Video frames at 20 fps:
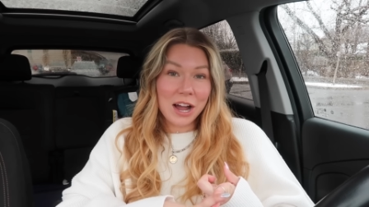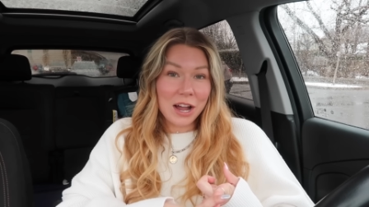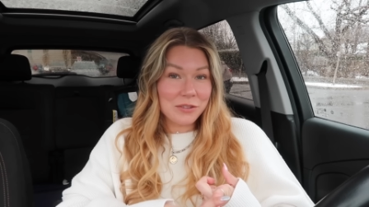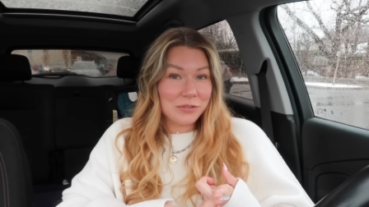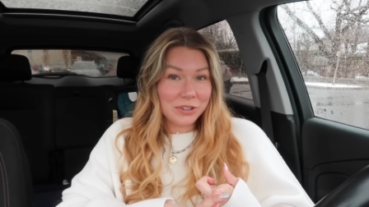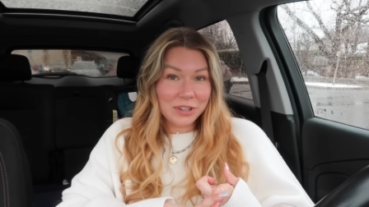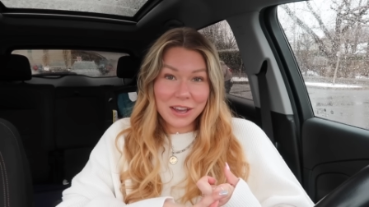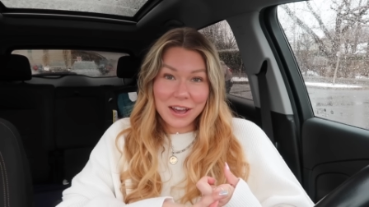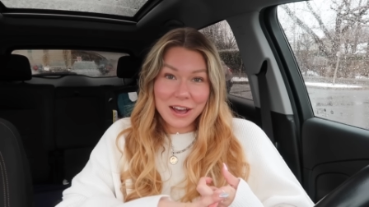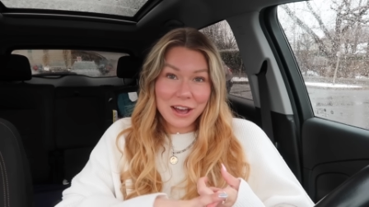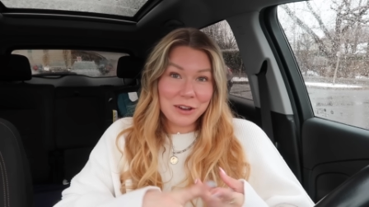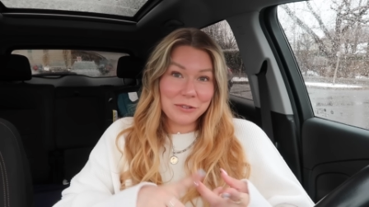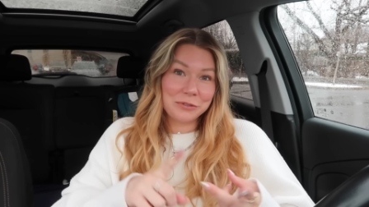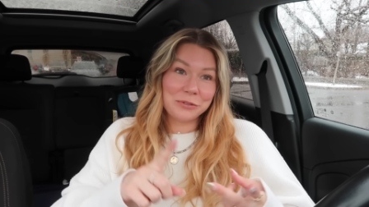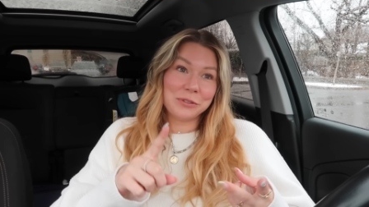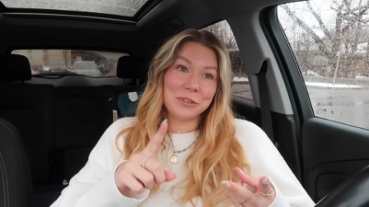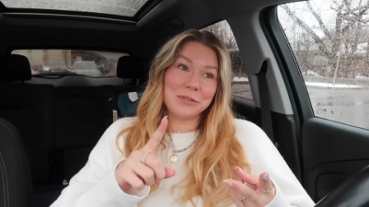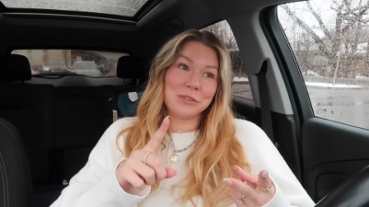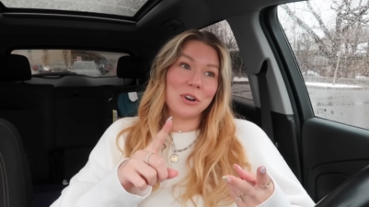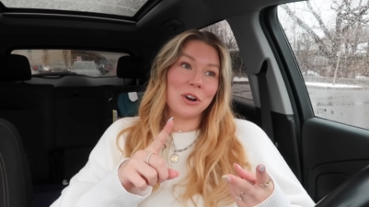
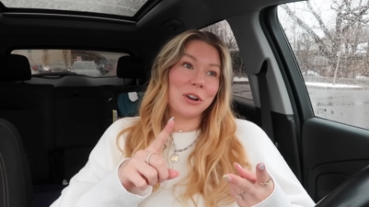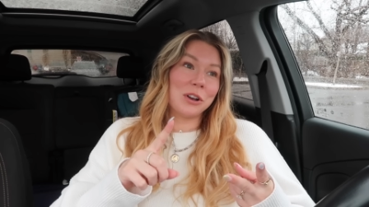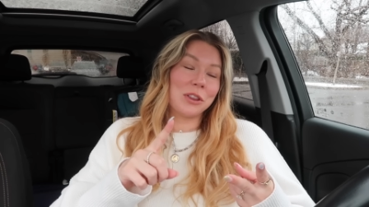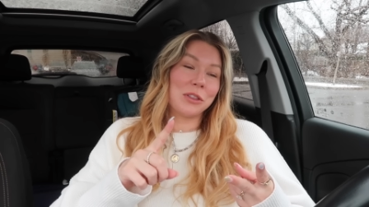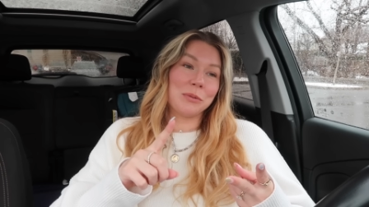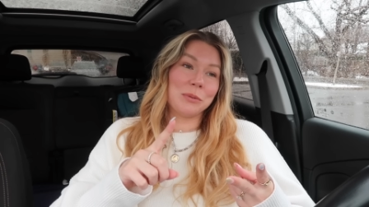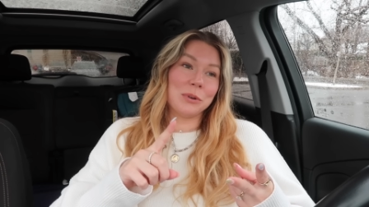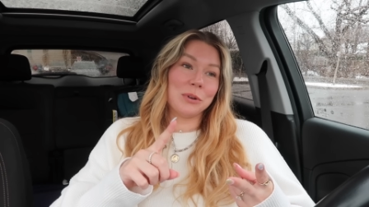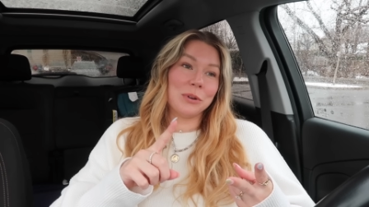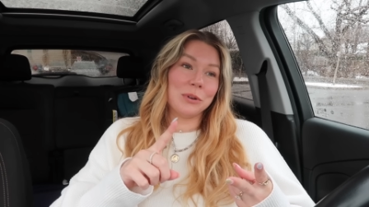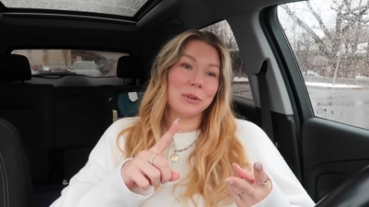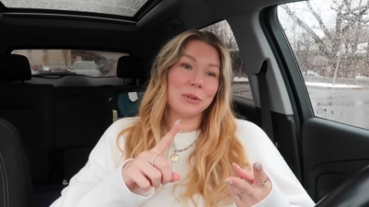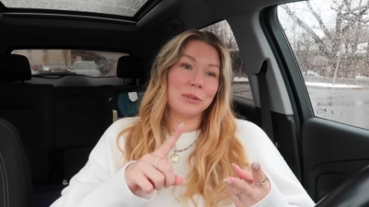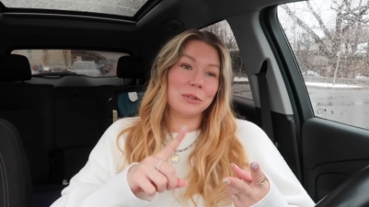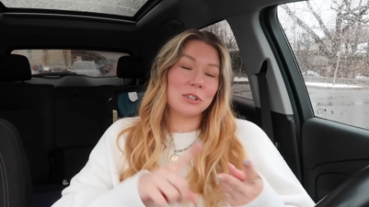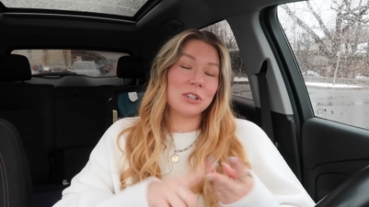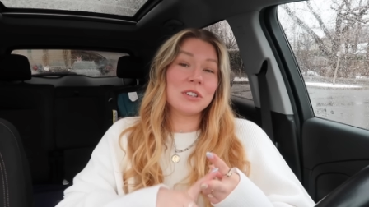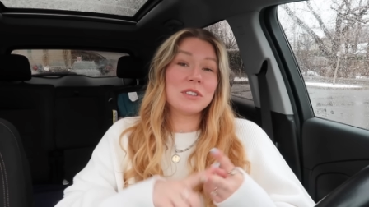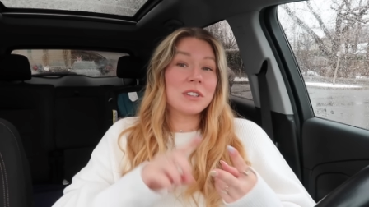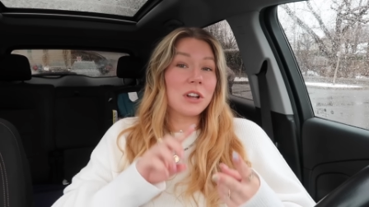IVF, we've gone
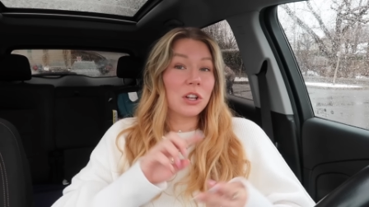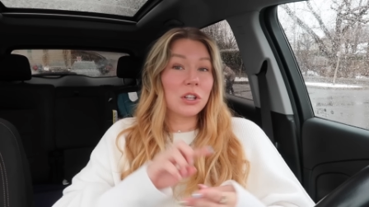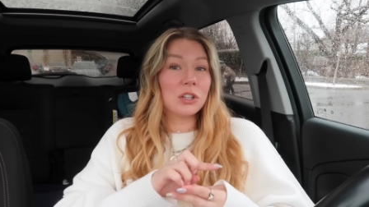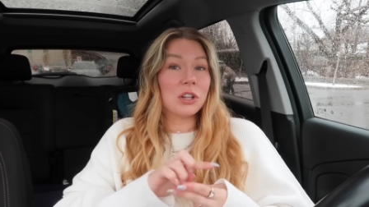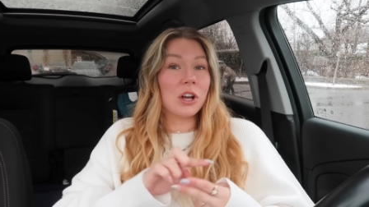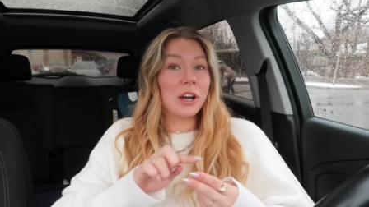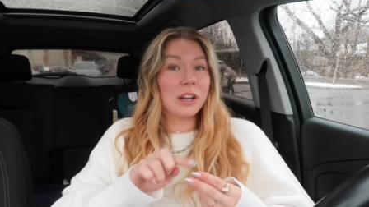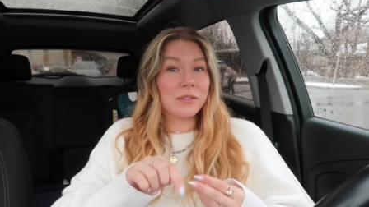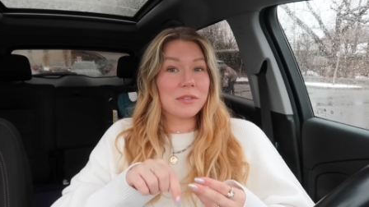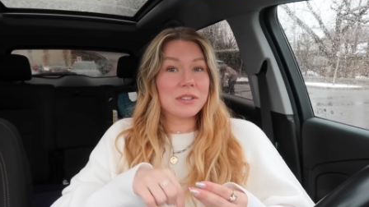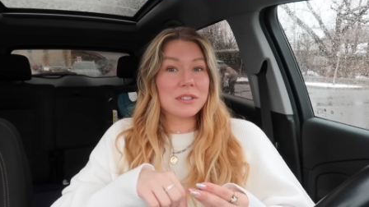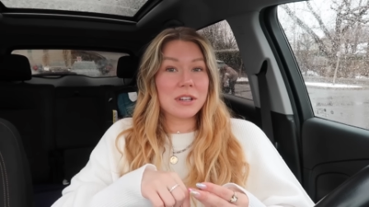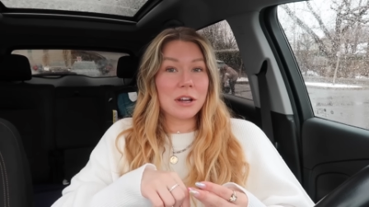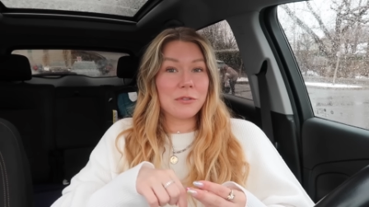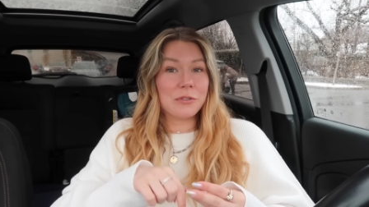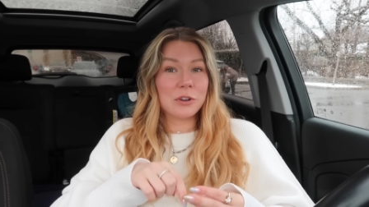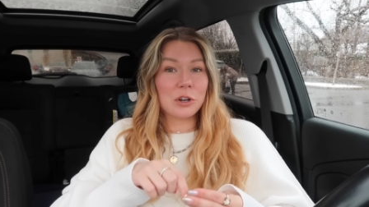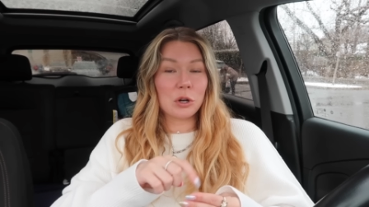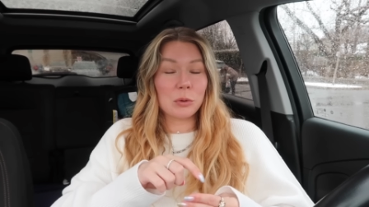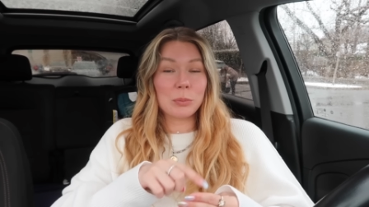through just a lot of
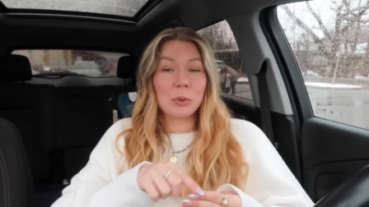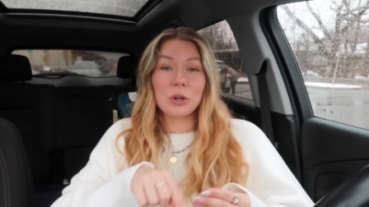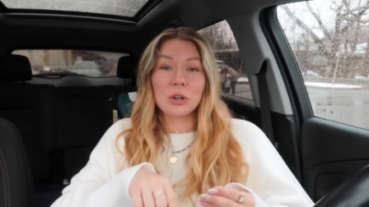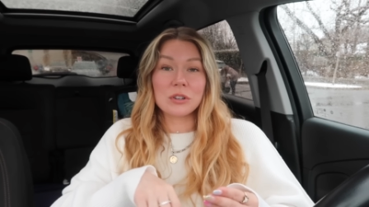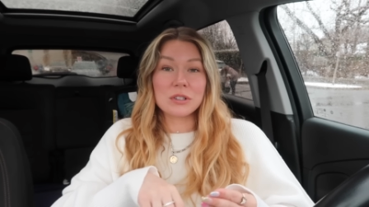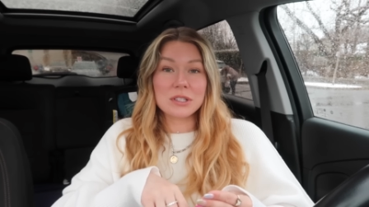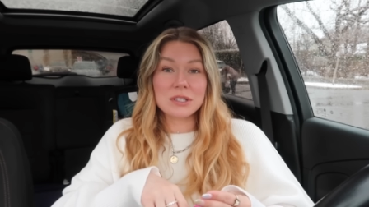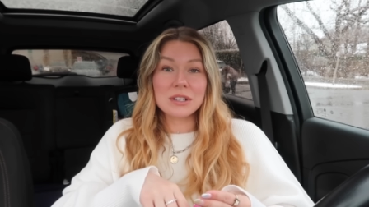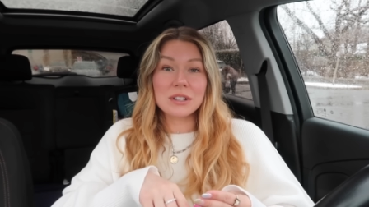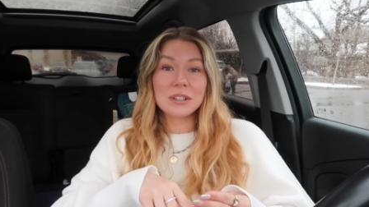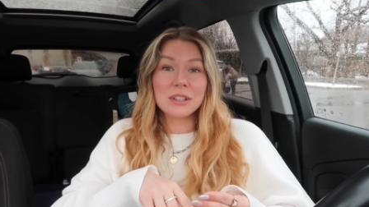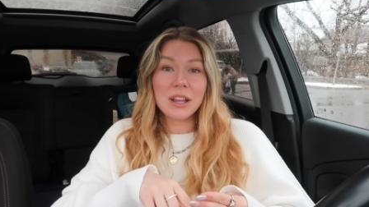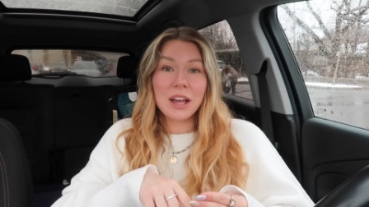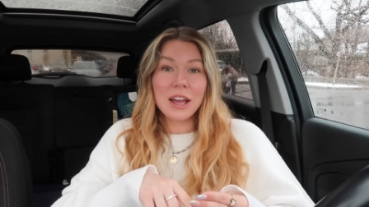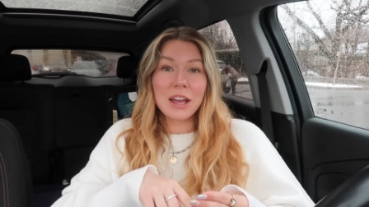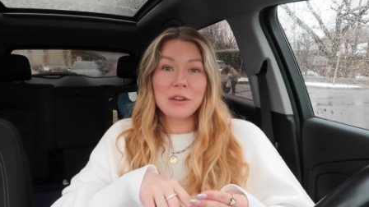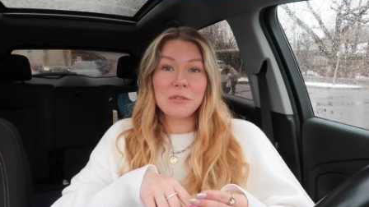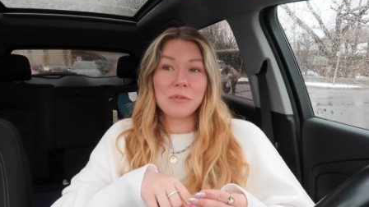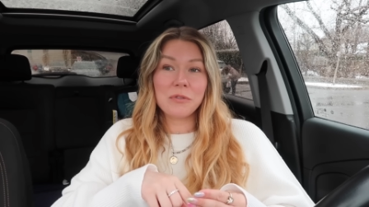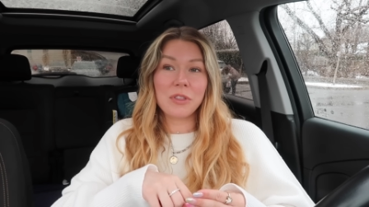stuff in our personal
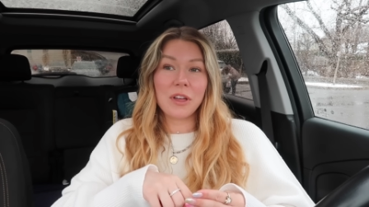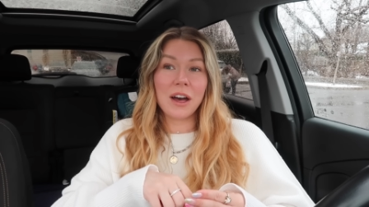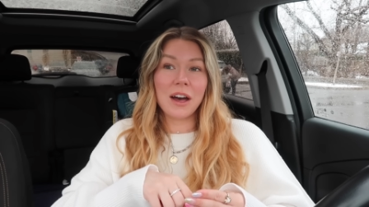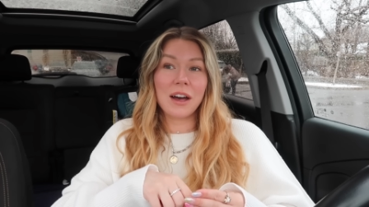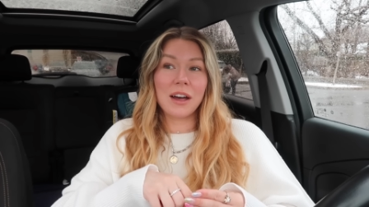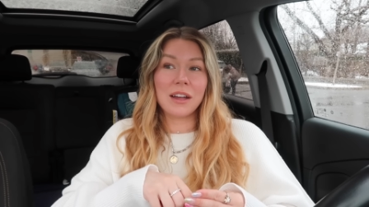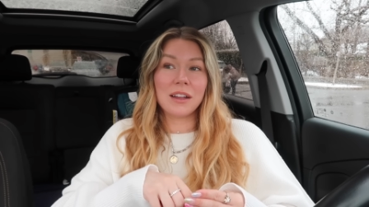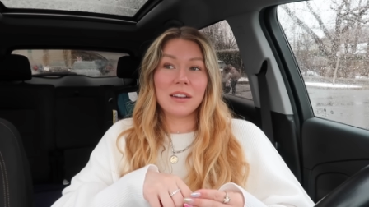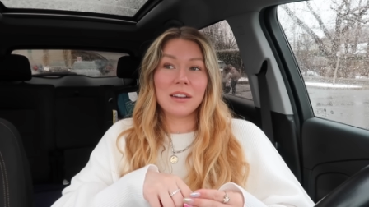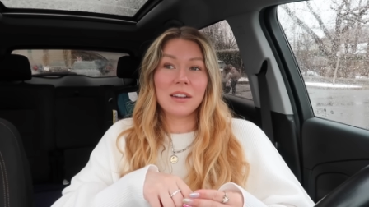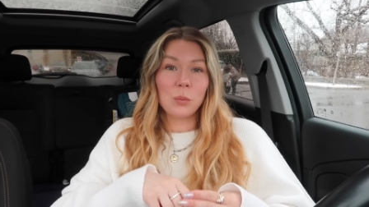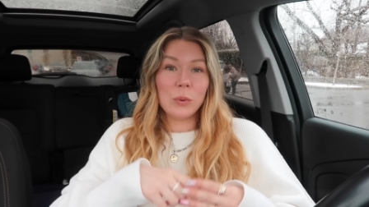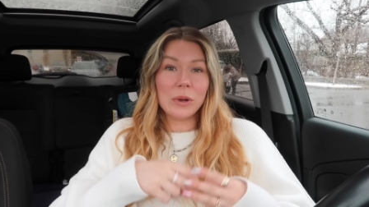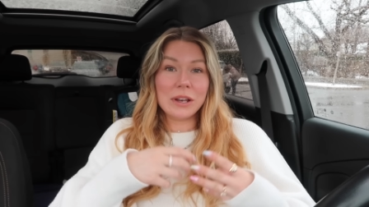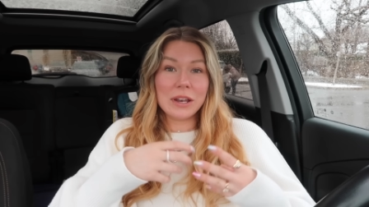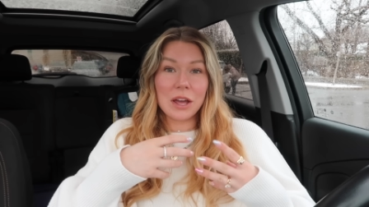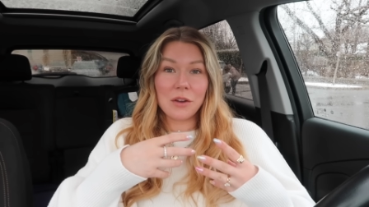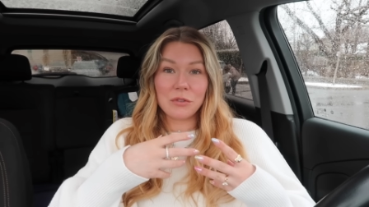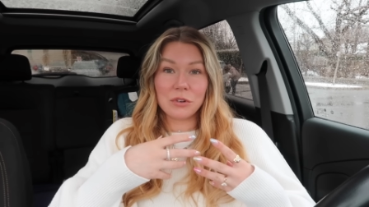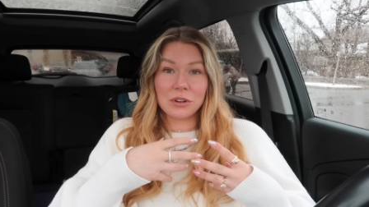life that we
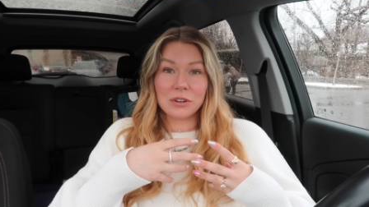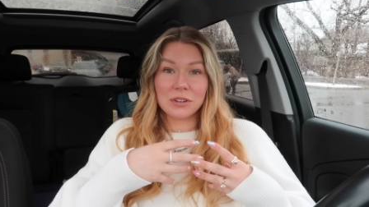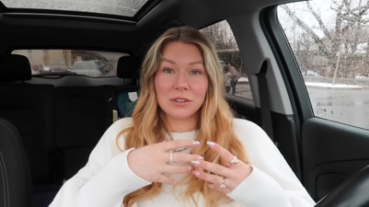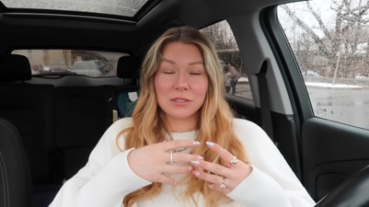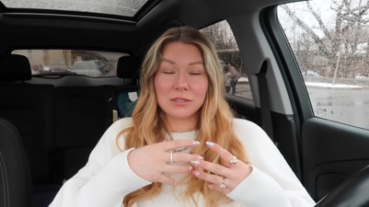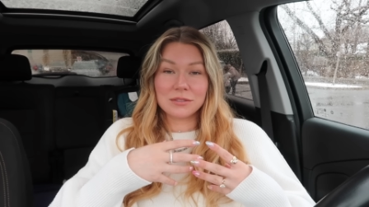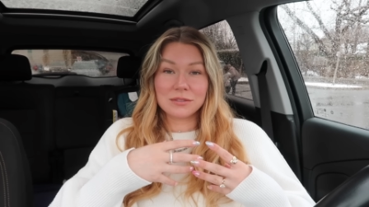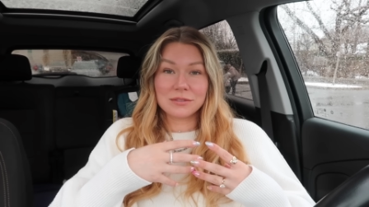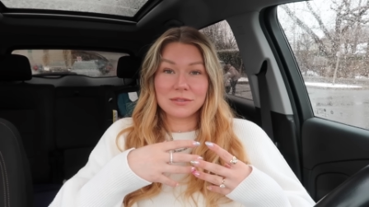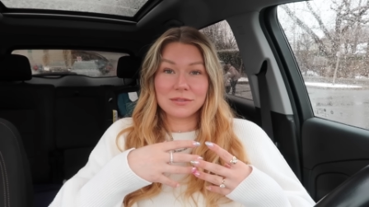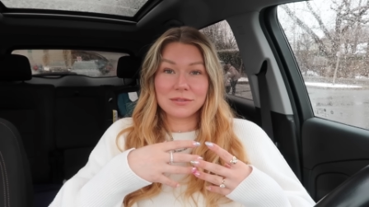never